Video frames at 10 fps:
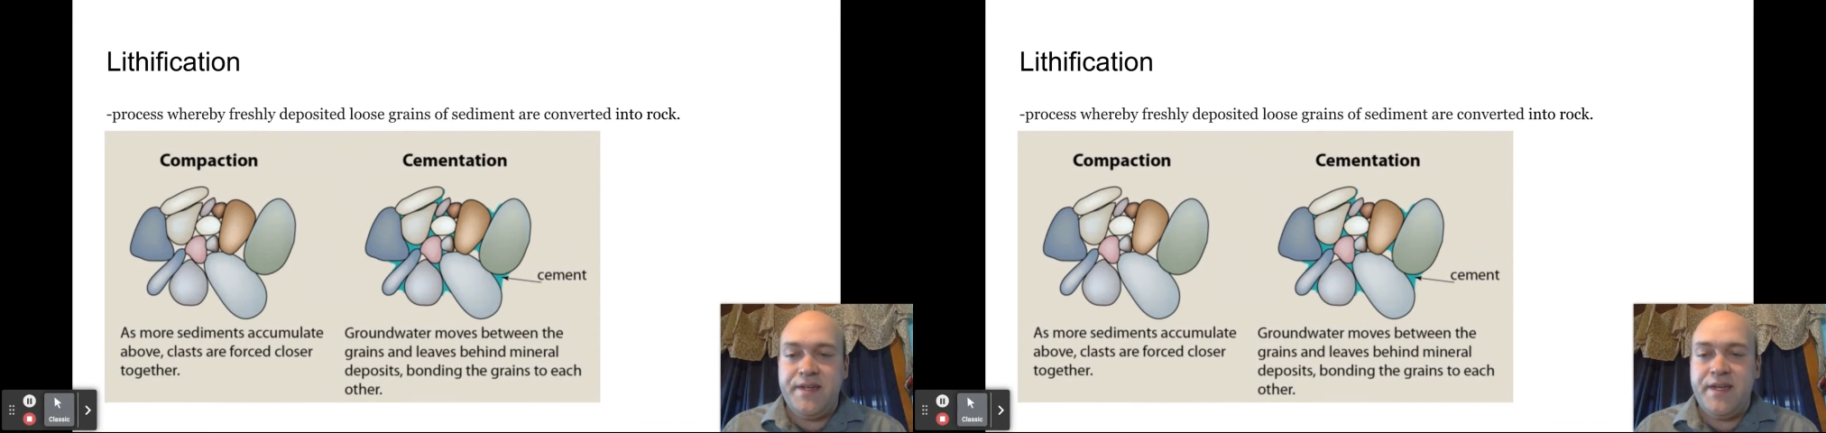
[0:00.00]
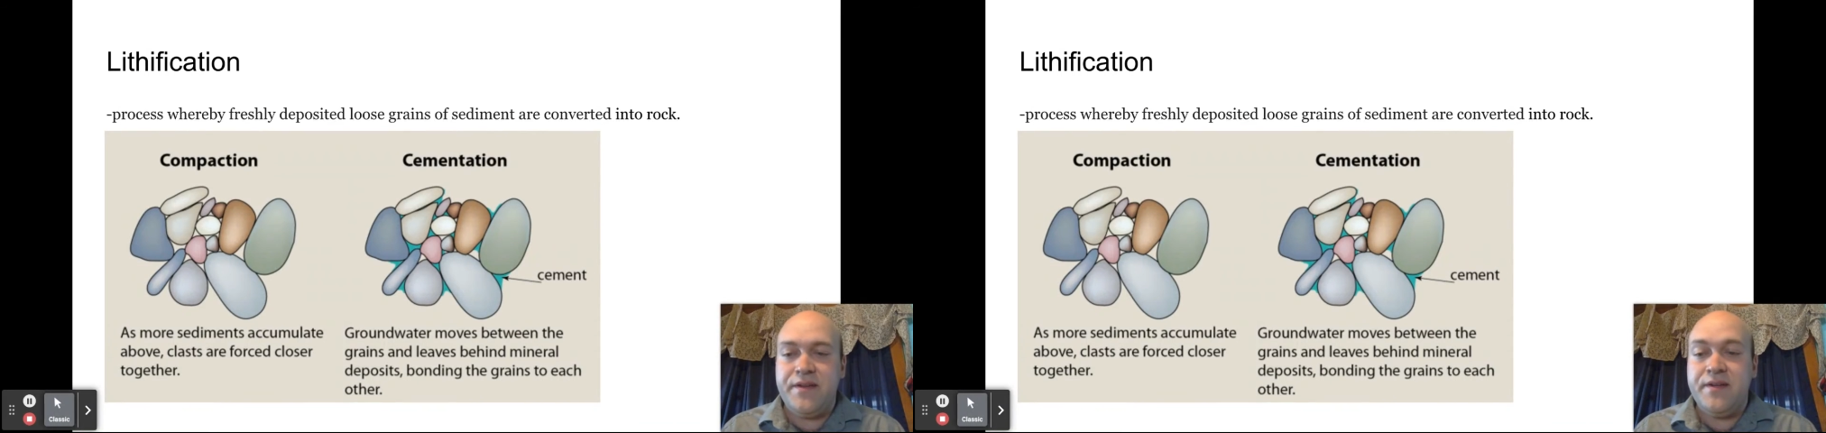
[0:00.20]

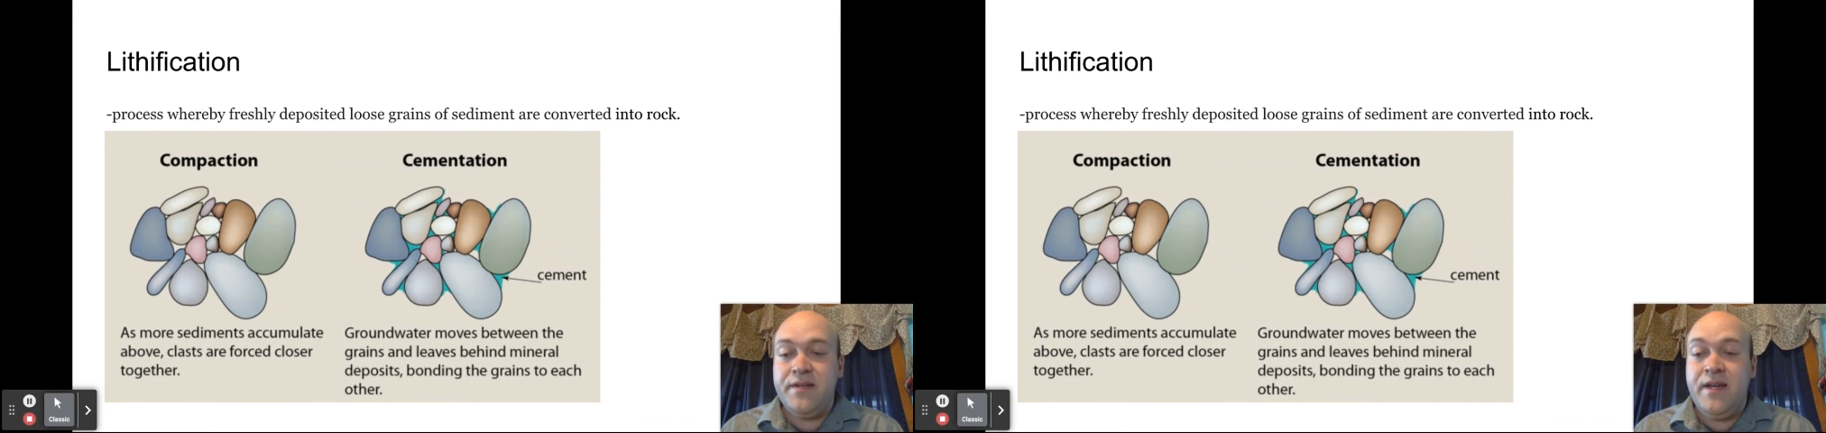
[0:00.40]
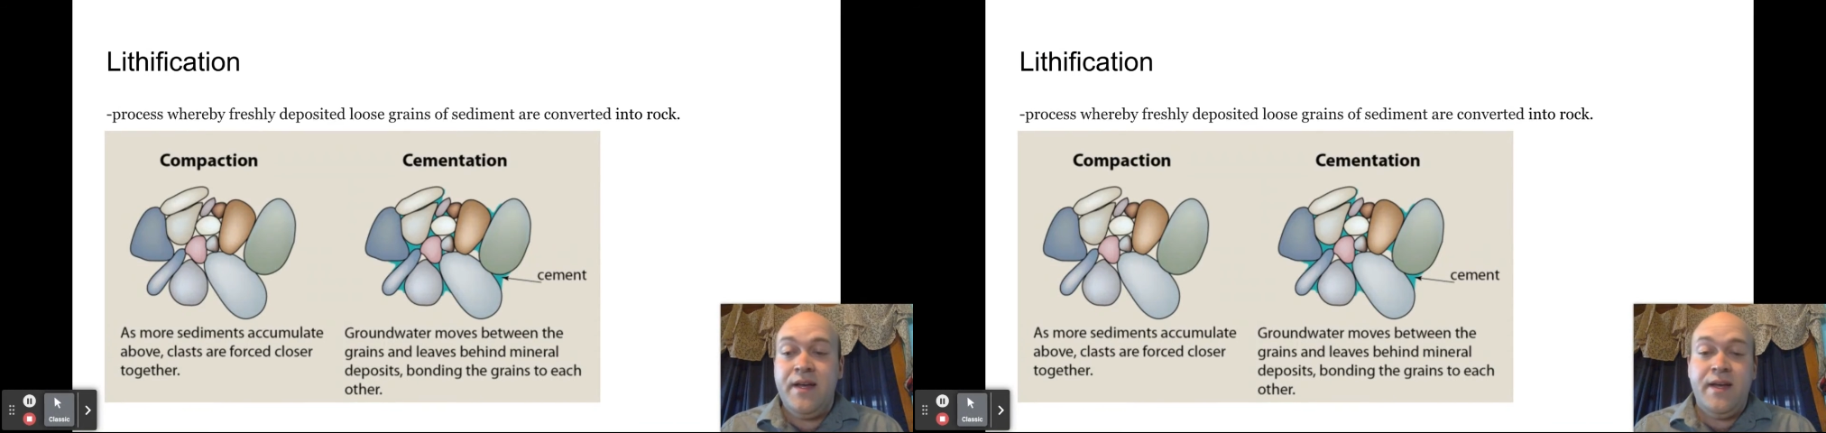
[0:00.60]
together.
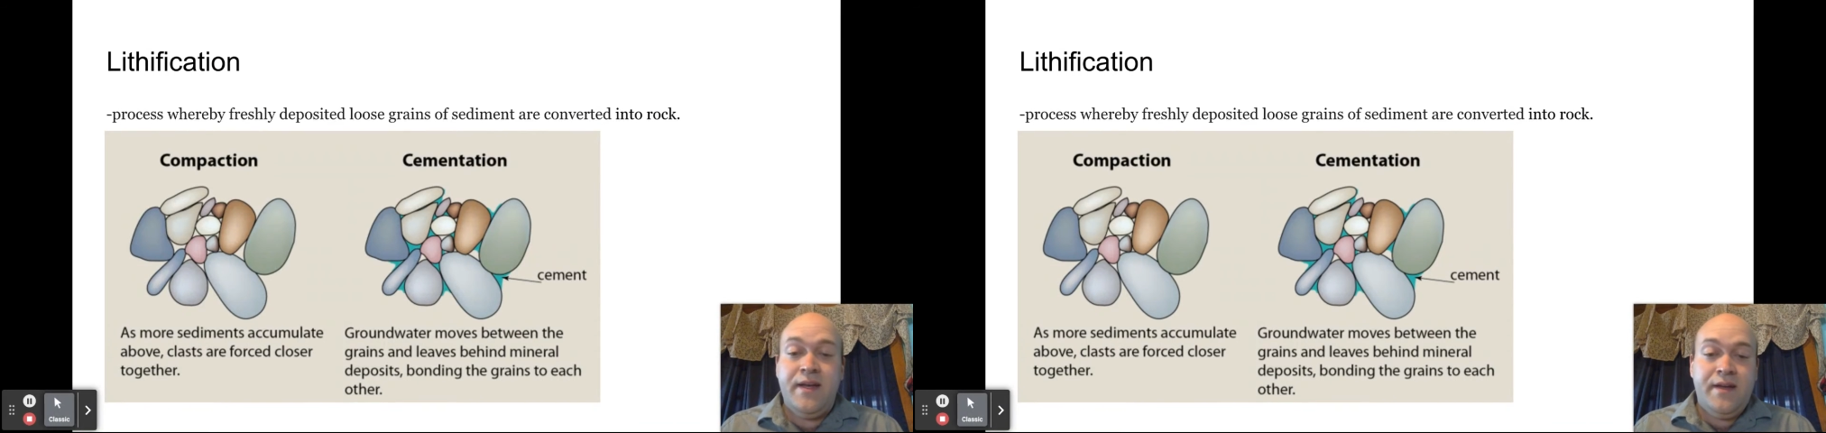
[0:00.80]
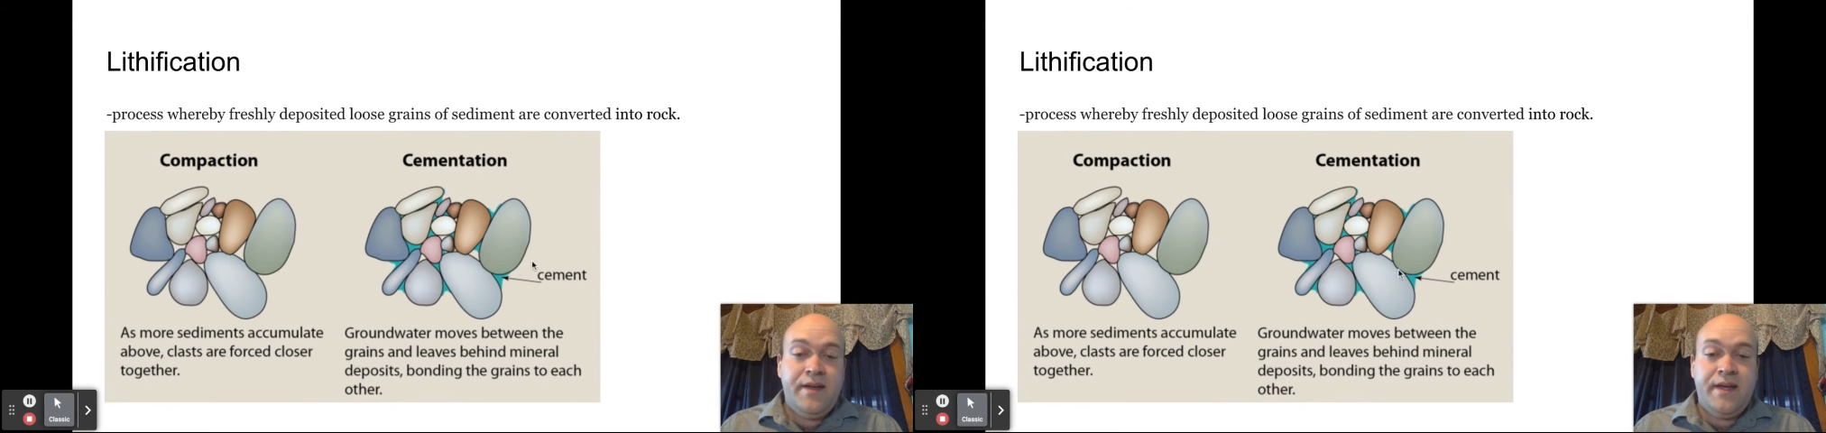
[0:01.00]

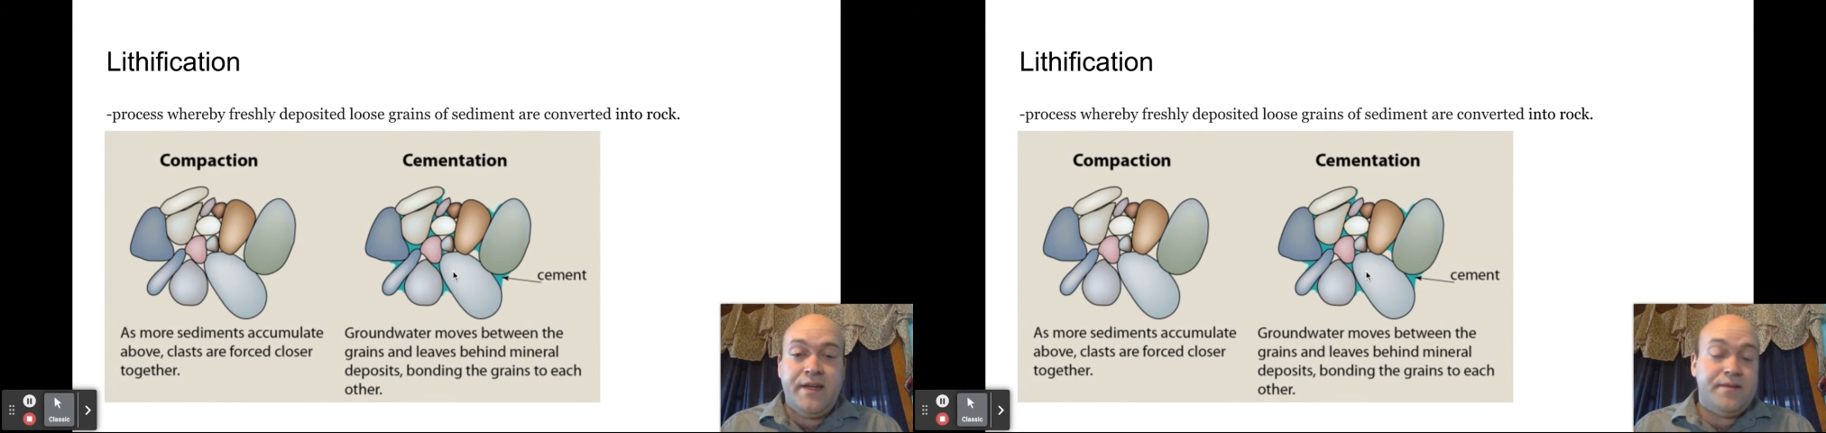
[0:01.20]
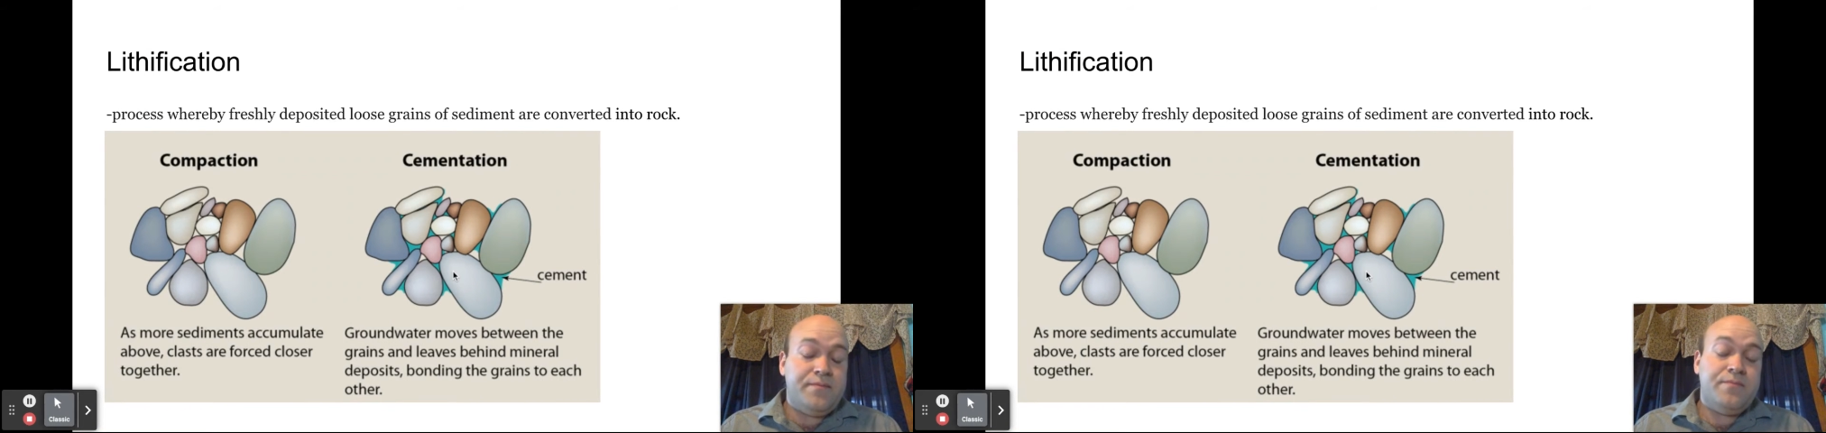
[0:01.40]

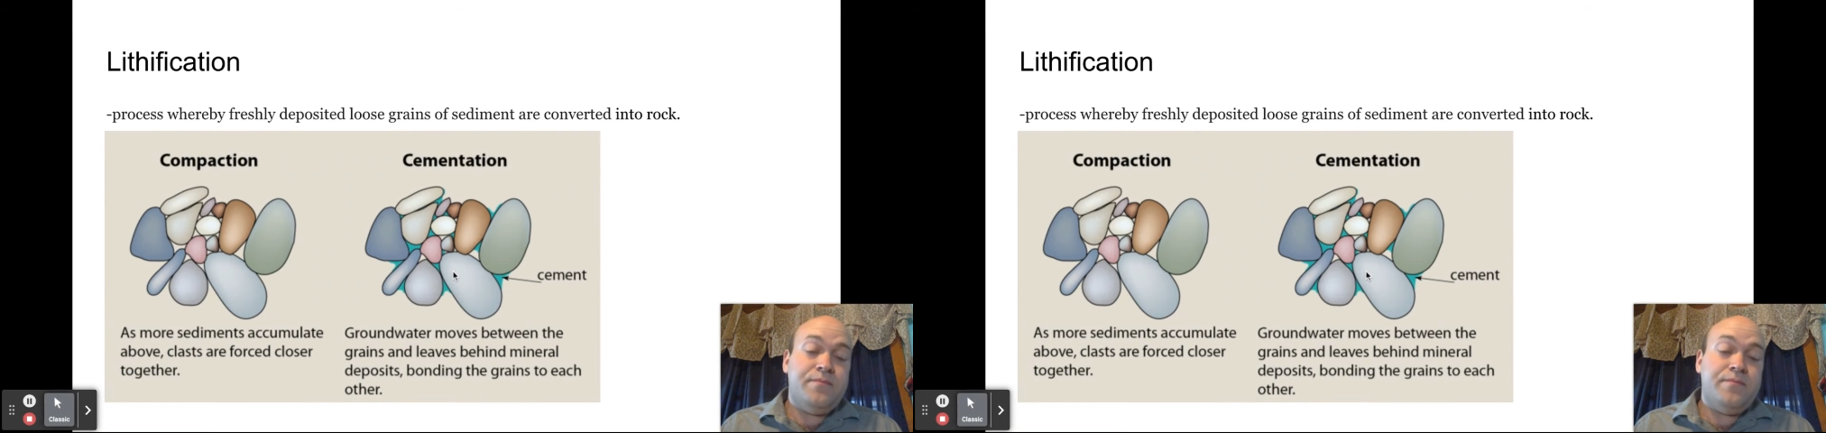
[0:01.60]
And